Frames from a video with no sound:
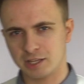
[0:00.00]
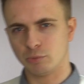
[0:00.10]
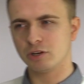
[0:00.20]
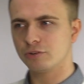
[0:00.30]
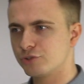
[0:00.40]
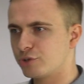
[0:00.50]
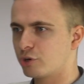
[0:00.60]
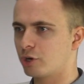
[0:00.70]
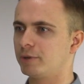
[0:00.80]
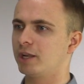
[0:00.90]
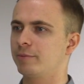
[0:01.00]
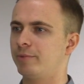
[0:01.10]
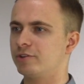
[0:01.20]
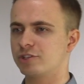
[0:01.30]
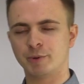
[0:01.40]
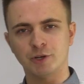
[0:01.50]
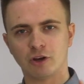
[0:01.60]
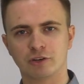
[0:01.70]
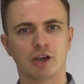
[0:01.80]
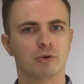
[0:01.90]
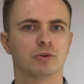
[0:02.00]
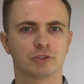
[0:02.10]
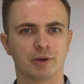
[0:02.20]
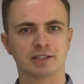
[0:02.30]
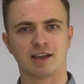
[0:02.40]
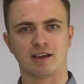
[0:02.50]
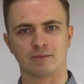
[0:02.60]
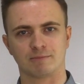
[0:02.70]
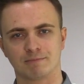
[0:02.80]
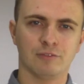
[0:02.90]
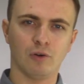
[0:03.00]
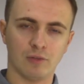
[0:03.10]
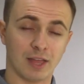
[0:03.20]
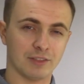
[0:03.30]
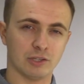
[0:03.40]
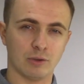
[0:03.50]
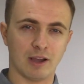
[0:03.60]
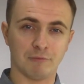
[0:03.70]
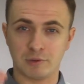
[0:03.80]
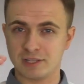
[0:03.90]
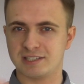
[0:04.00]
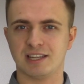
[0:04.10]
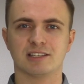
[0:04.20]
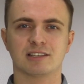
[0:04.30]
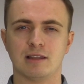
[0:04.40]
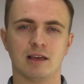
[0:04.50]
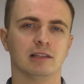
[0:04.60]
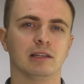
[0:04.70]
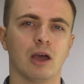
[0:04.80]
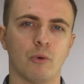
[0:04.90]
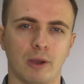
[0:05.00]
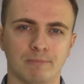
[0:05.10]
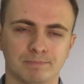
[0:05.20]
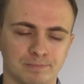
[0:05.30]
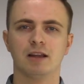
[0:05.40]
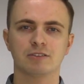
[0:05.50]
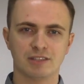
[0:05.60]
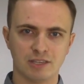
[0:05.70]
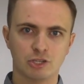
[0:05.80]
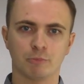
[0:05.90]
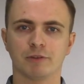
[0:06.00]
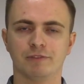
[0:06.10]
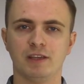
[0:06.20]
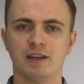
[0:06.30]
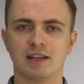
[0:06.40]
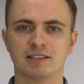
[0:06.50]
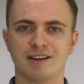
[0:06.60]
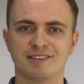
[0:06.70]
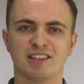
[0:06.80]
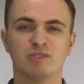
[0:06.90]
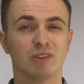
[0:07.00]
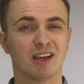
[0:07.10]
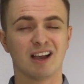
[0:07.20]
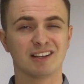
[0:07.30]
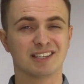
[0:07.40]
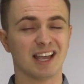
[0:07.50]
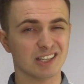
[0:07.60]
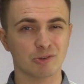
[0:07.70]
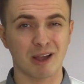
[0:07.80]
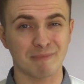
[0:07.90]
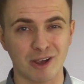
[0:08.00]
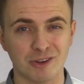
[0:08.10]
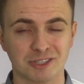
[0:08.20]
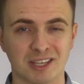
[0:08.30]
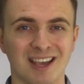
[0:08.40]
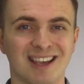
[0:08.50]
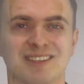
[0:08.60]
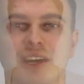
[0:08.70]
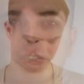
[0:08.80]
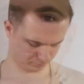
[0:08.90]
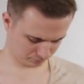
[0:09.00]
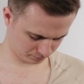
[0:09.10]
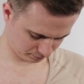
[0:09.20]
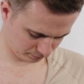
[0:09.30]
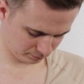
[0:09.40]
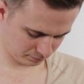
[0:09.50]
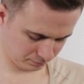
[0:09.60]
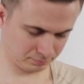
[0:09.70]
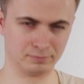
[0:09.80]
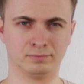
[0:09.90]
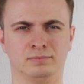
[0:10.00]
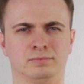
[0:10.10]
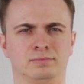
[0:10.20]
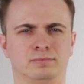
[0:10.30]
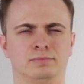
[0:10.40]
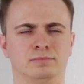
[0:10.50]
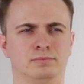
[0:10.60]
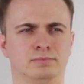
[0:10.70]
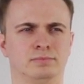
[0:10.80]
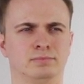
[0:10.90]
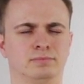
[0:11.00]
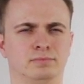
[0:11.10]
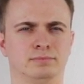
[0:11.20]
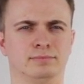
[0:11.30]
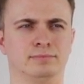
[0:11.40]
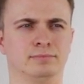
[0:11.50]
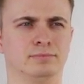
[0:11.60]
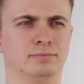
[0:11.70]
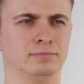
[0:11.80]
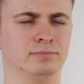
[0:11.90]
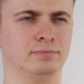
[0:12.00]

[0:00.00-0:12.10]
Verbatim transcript: and you want to undo a couple of the buttons but not go all the way down. For that, they do have one that sits slightly lower. Out of these couple of V-necks, I'd say the one that I tend to wear most is actually the one that's the conformed fit. This is the one with the